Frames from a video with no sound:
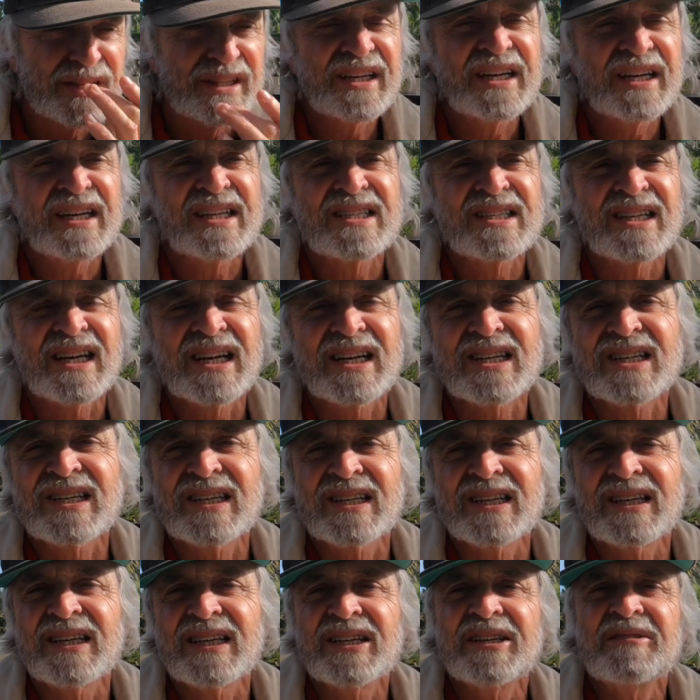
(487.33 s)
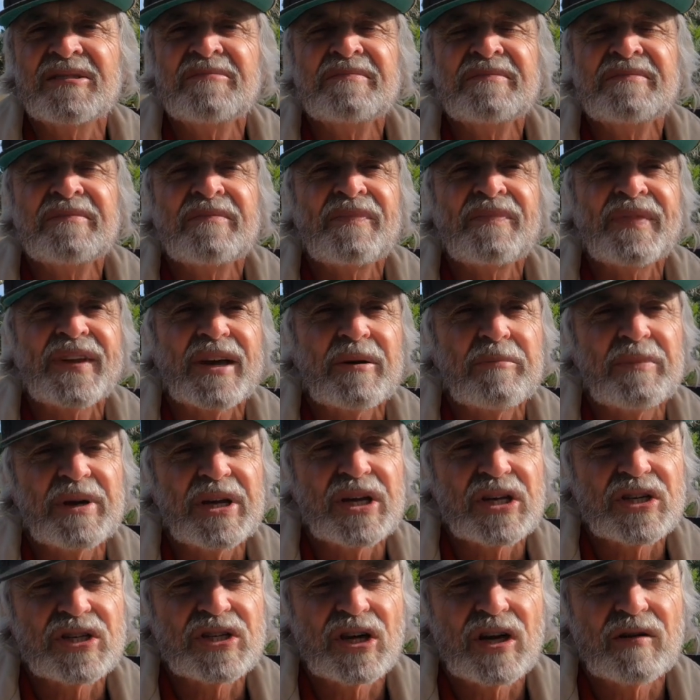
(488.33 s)
that's actually a
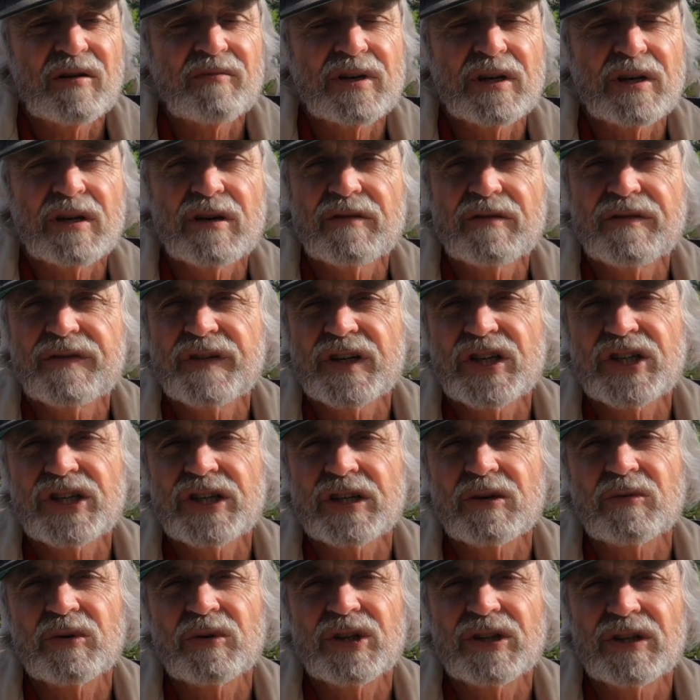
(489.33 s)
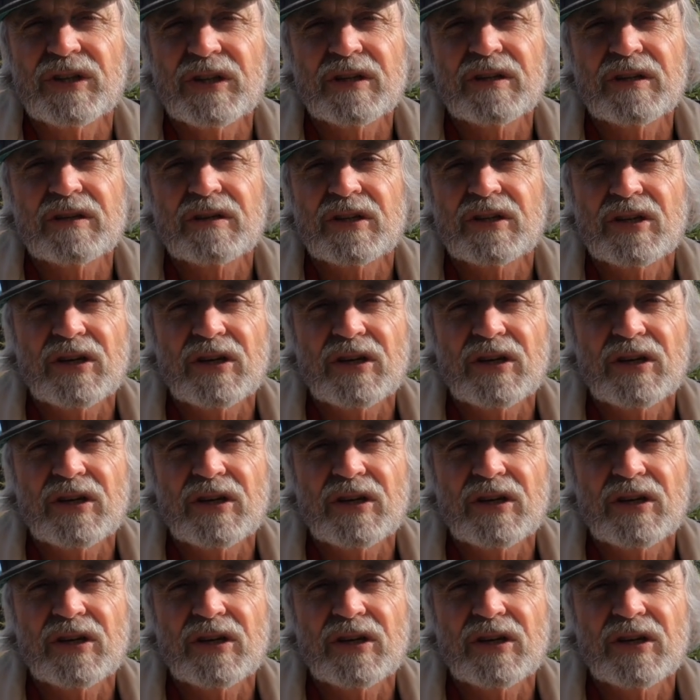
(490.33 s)
better time to go fishing when the